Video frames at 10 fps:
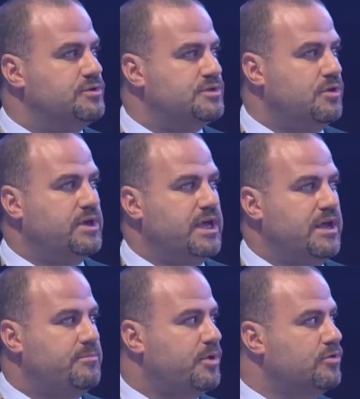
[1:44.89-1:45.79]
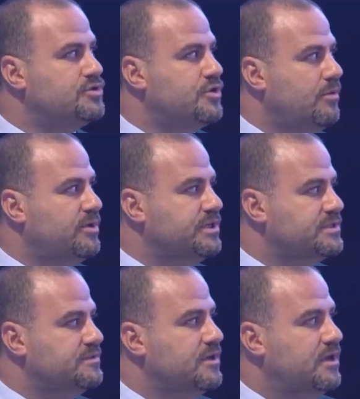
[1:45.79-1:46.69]
So you can approach
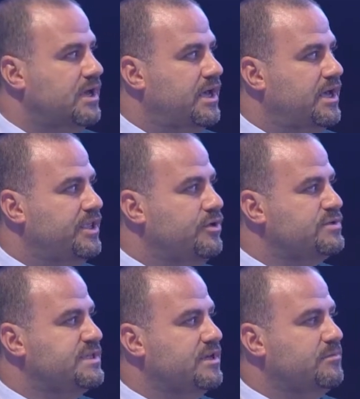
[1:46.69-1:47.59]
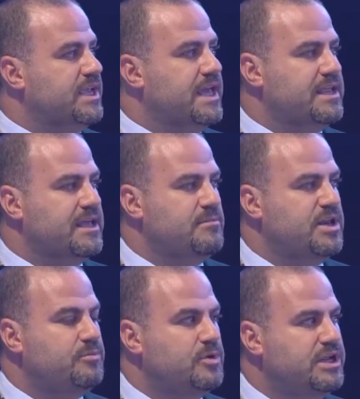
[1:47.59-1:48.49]
robotics using mechanical
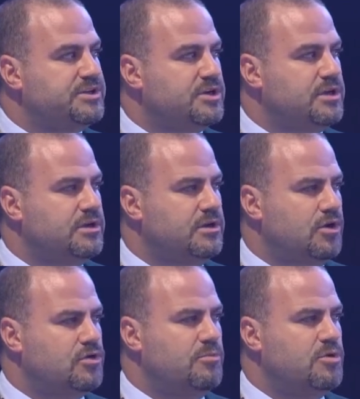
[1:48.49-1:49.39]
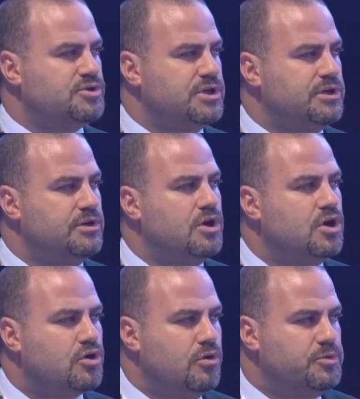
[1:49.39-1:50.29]
manipulation, locomotion,
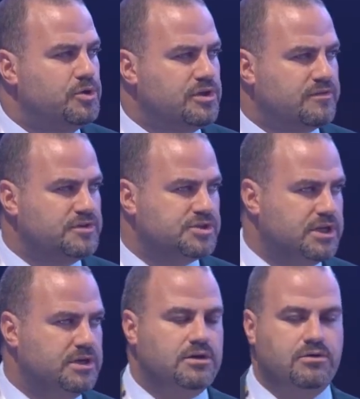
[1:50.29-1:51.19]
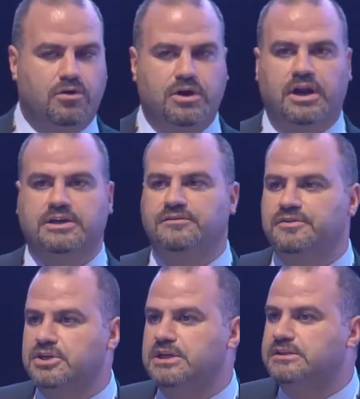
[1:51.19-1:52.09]
computer vision, or
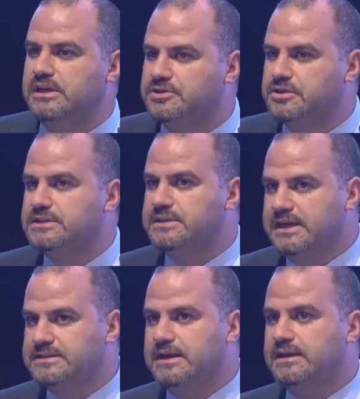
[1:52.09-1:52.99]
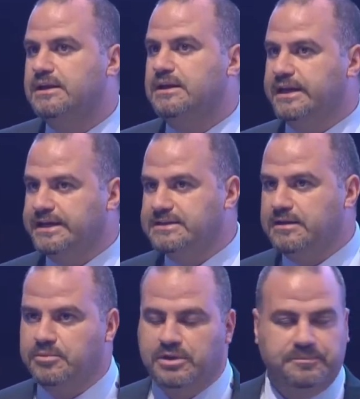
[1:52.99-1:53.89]
artificial intelligence as an
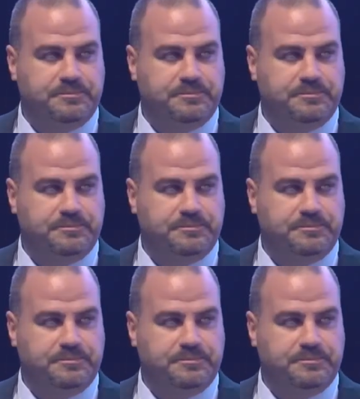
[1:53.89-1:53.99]
example.